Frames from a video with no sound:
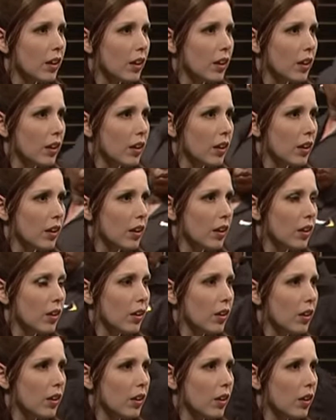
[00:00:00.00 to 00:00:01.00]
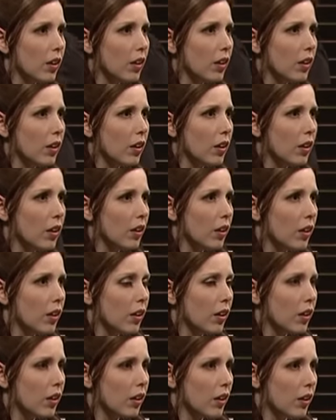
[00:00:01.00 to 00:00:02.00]

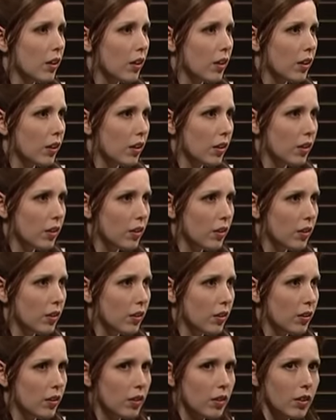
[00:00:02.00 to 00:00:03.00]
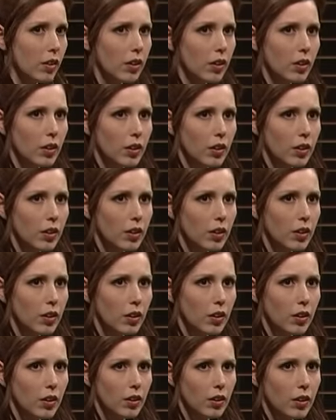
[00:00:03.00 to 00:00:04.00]

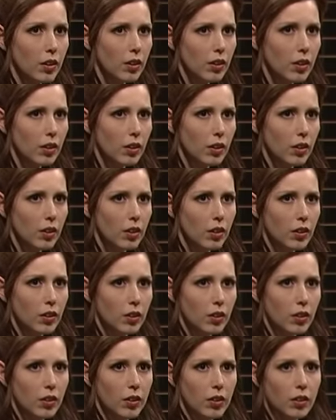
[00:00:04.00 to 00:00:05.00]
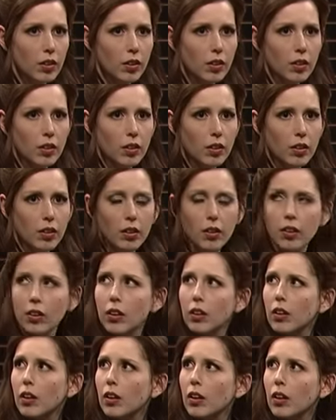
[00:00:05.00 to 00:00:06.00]

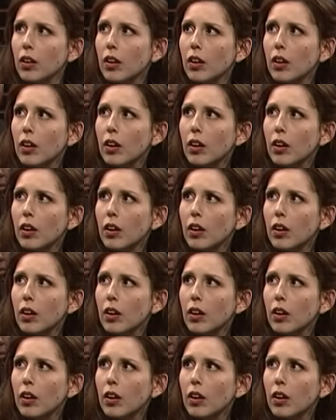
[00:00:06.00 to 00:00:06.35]
(not speaking)